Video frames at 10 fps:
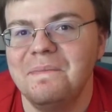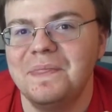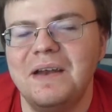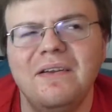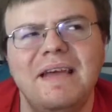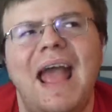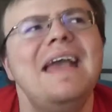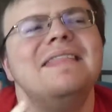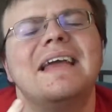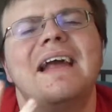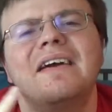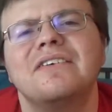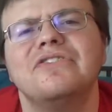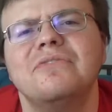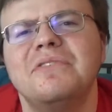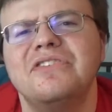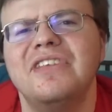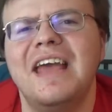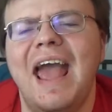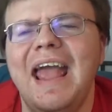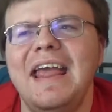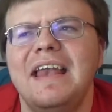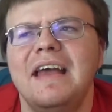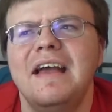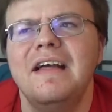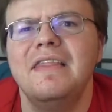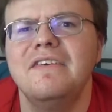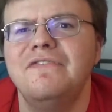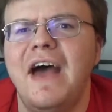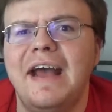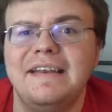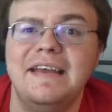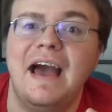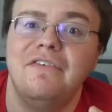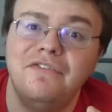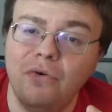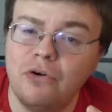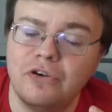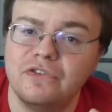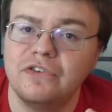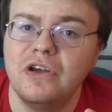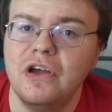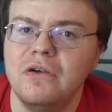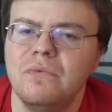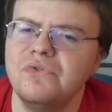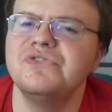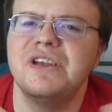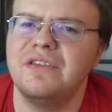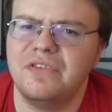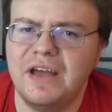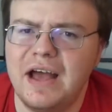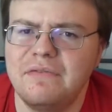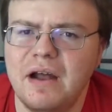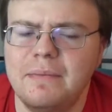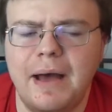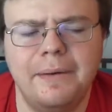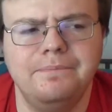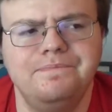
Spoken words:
They don't even hate the character so much as they hate the fact he got forced, which was another thing I'd read about.